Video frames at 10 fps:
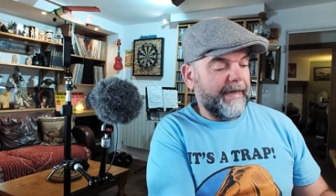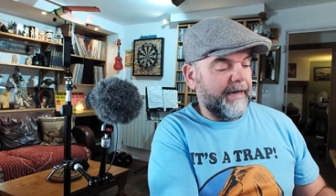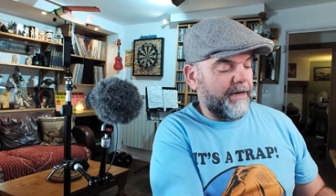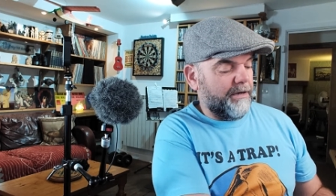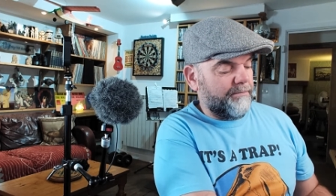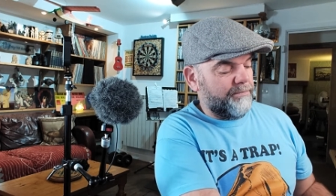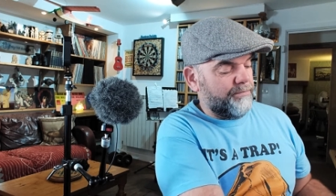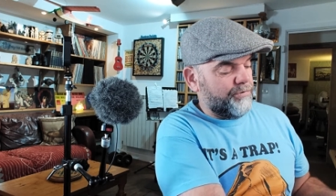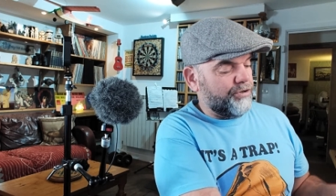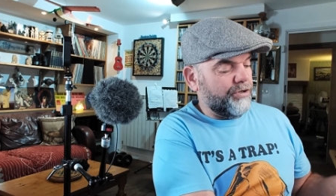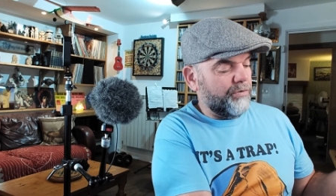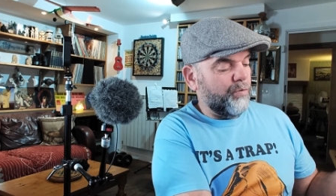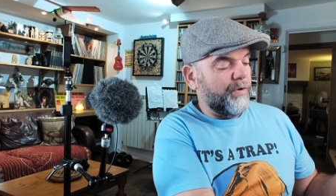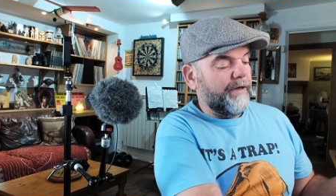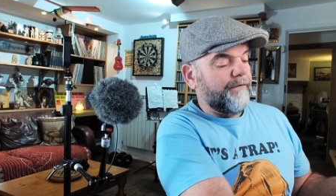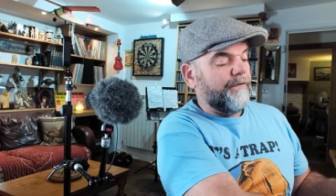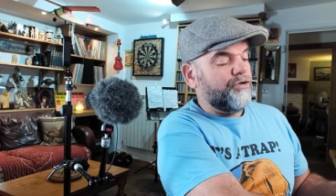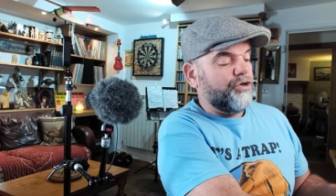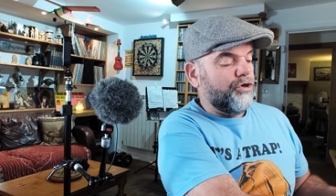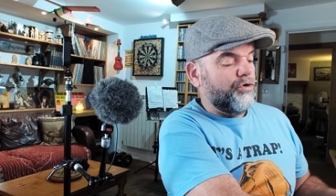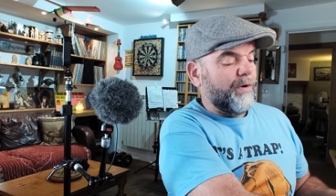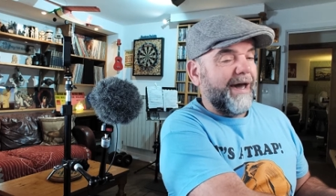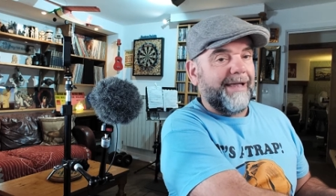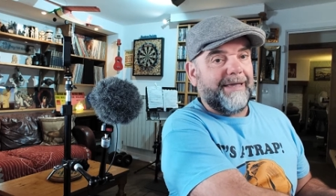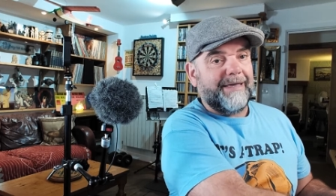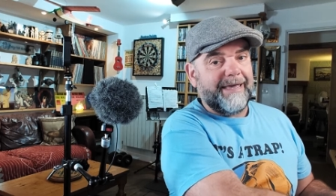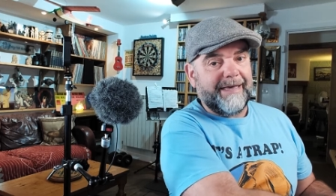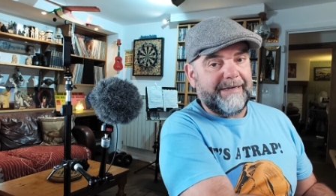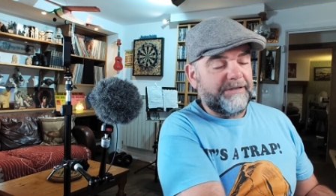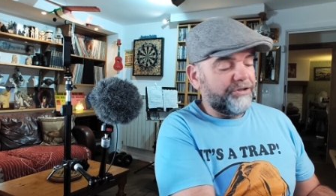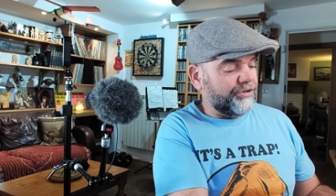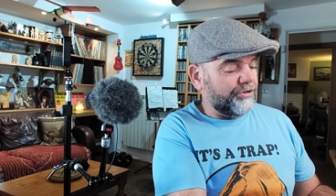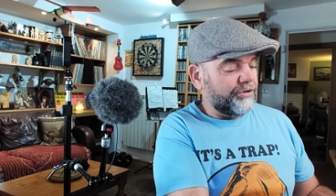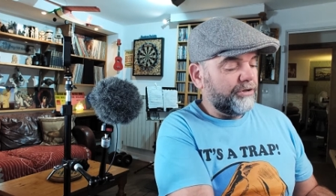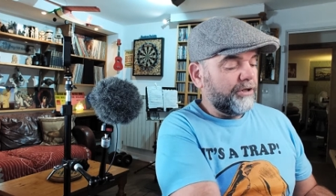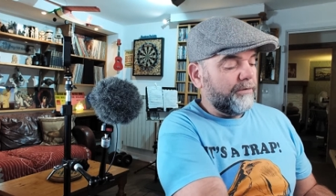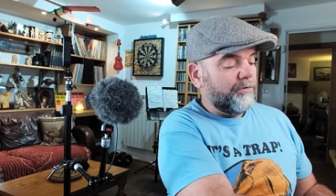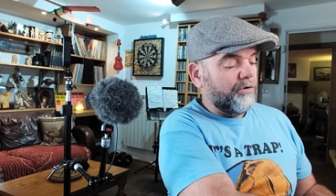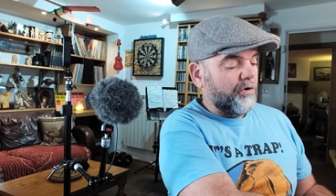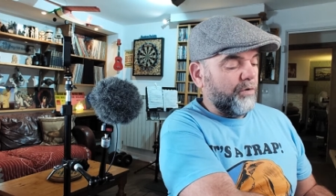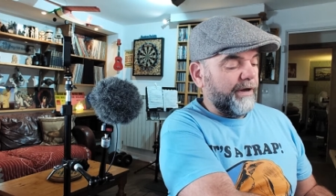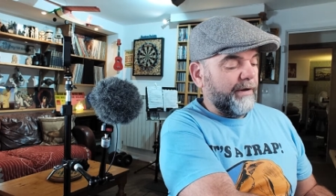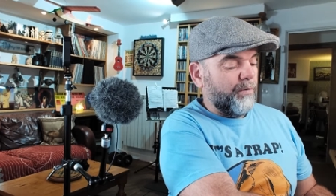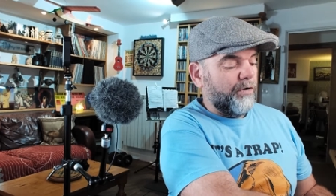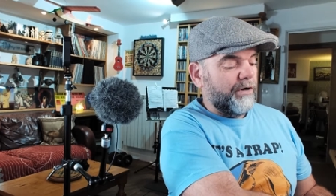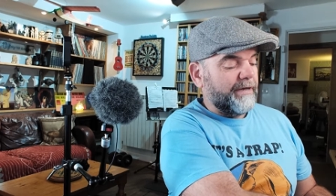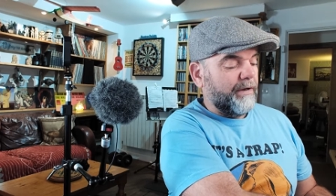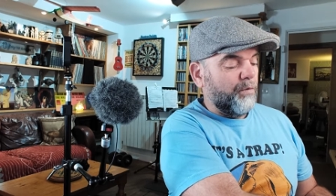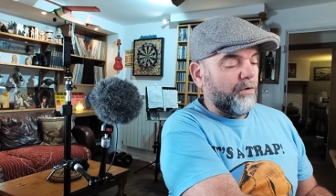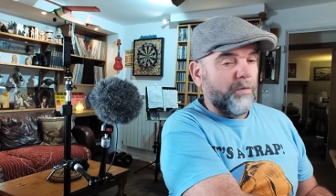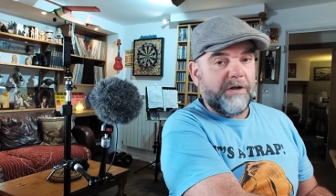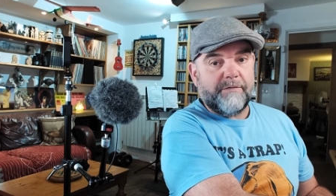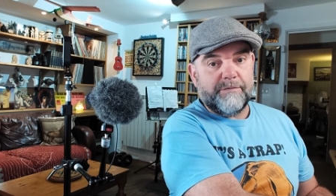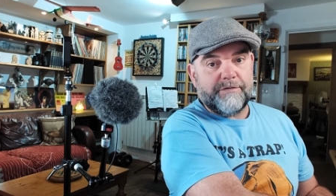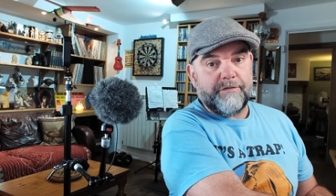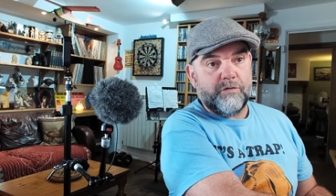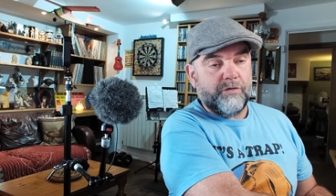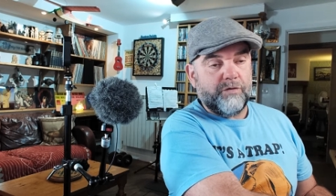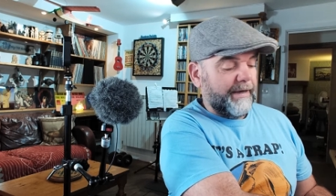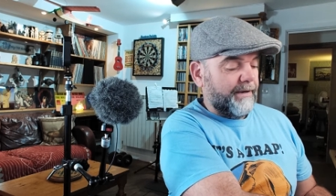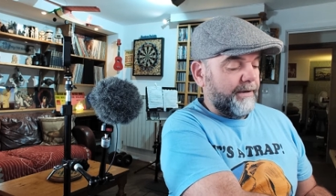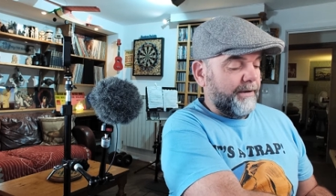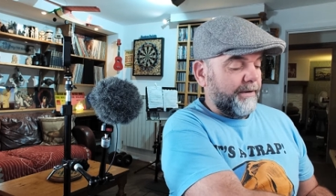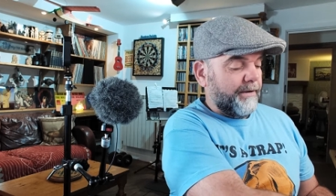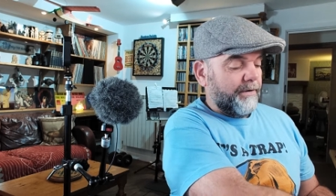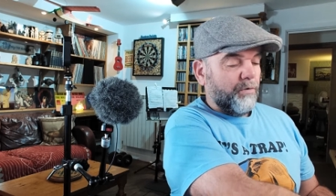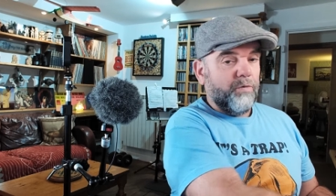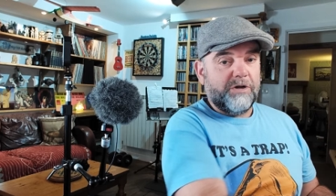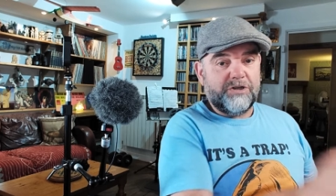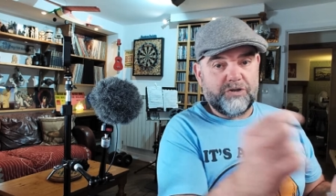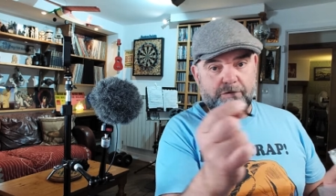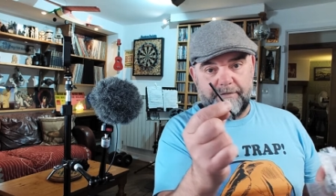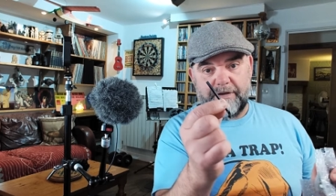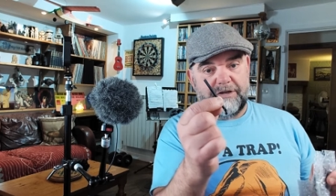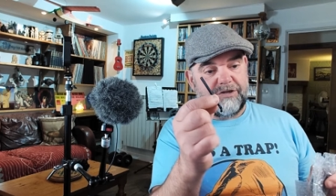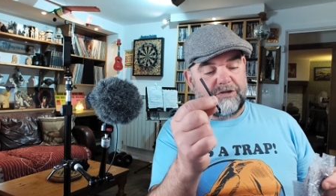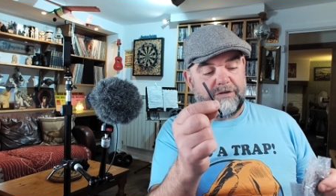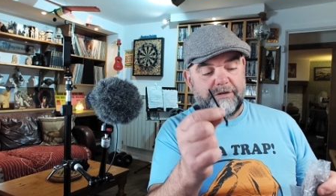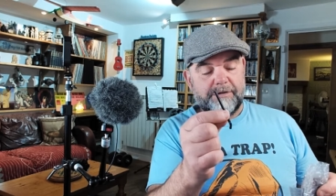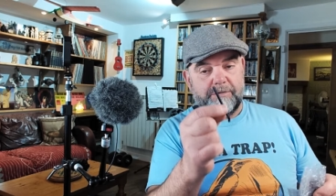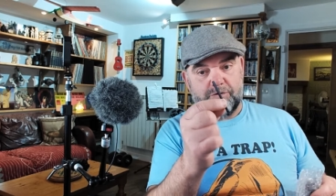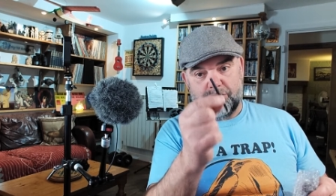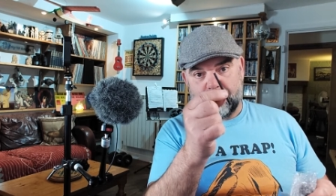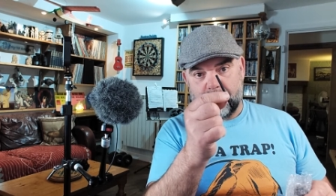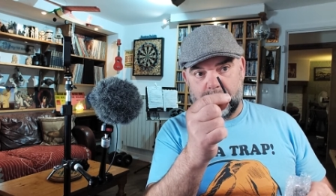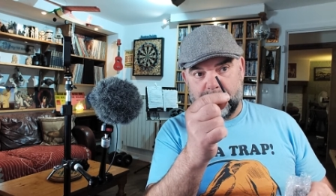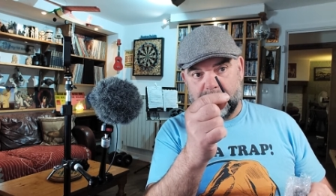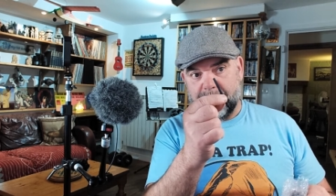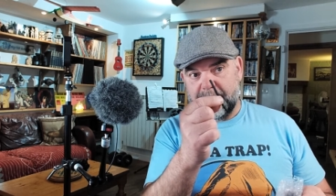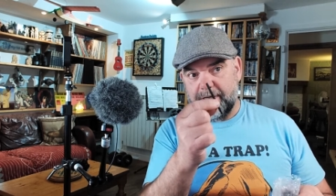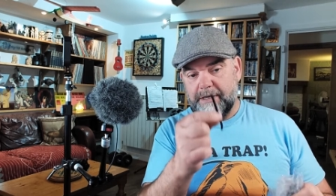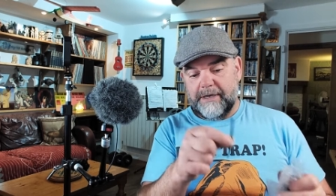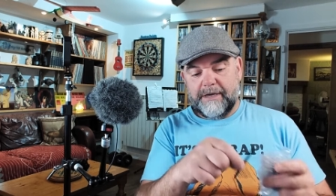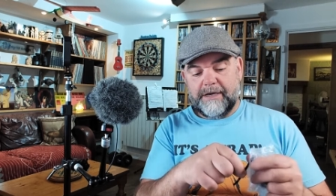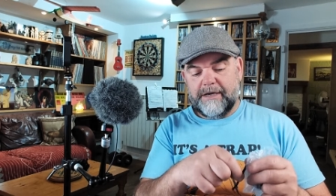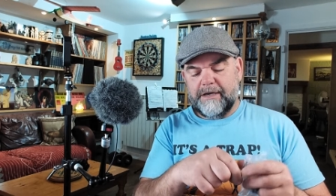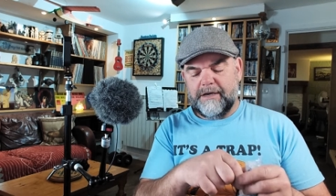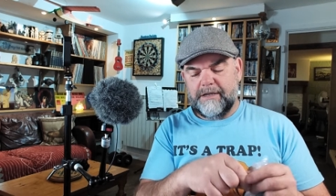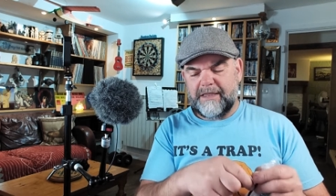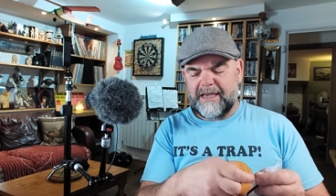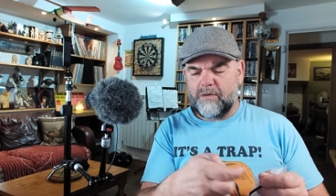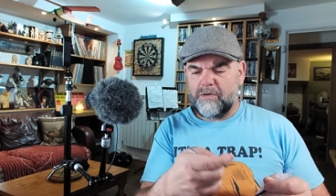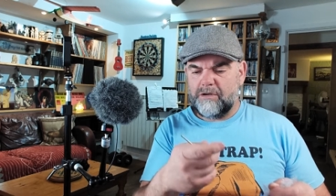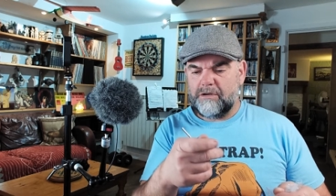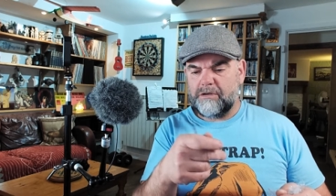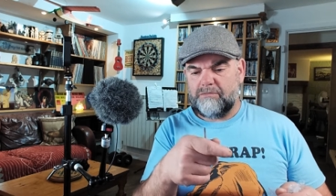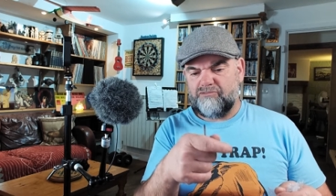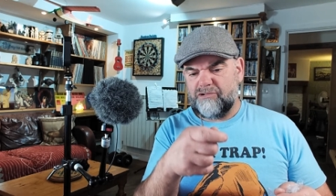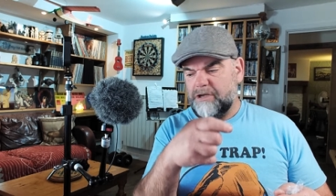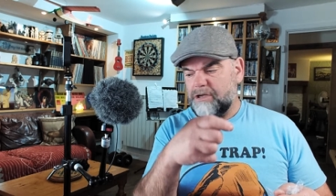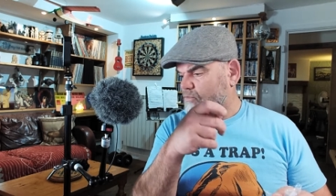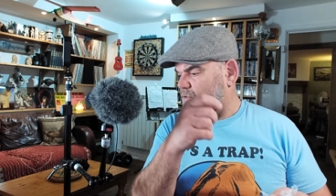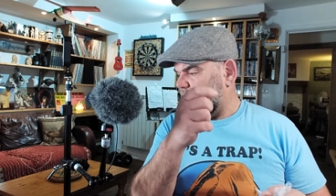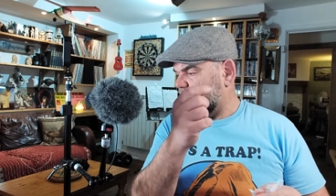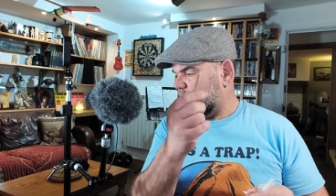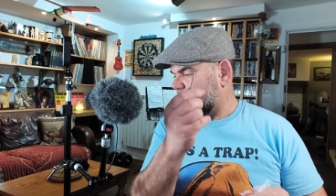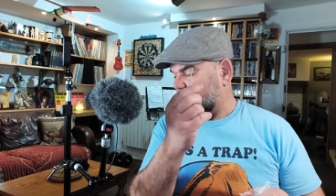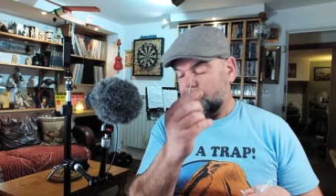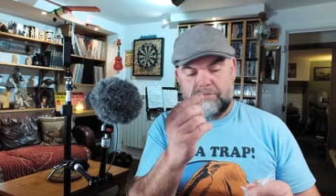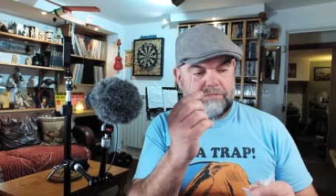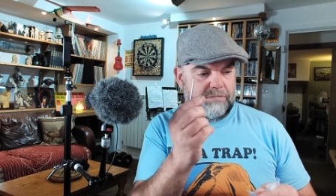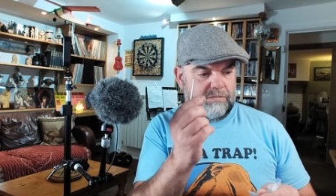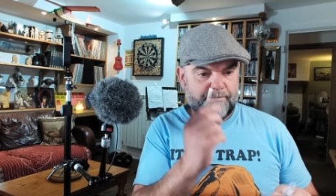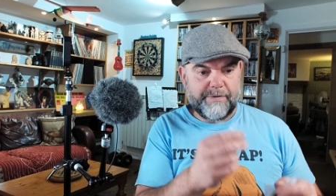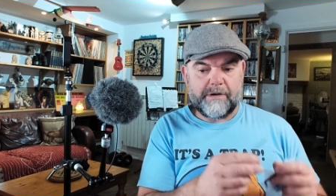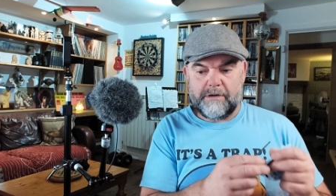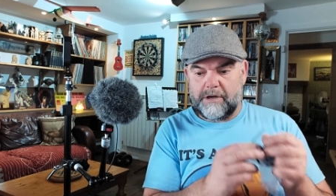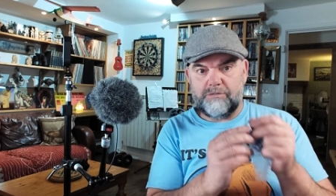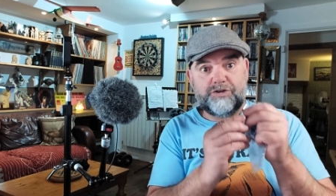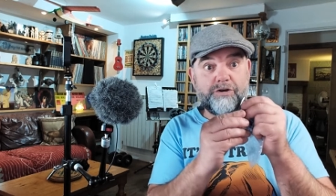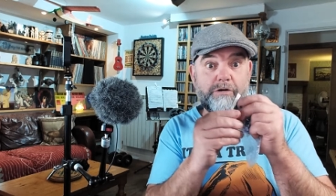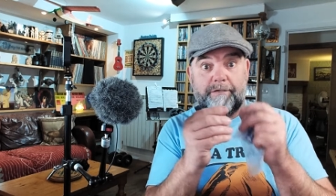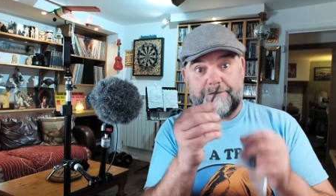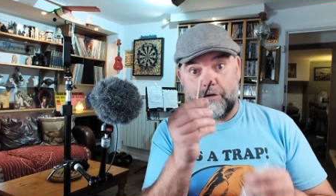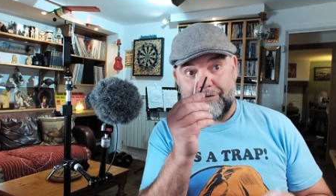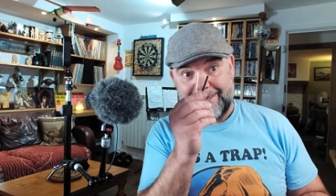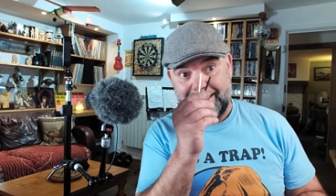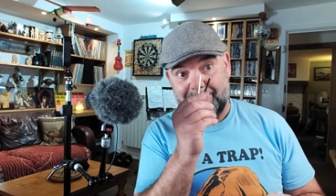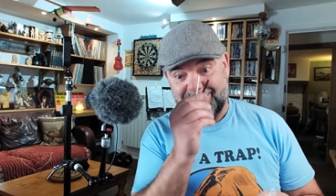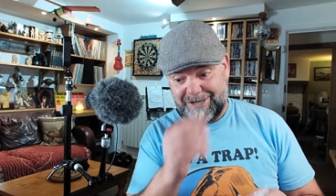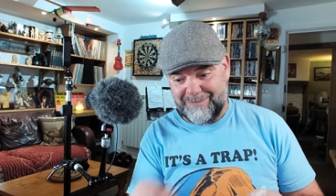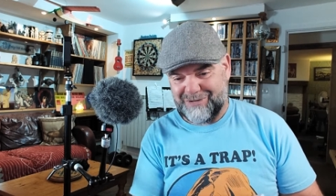comes with two Allen keys. Not quite worked out what one of them's for yet. One is obvious, which I'll show you in a minute, and that one I don't really know what that's about, but I'm sure I'll find out at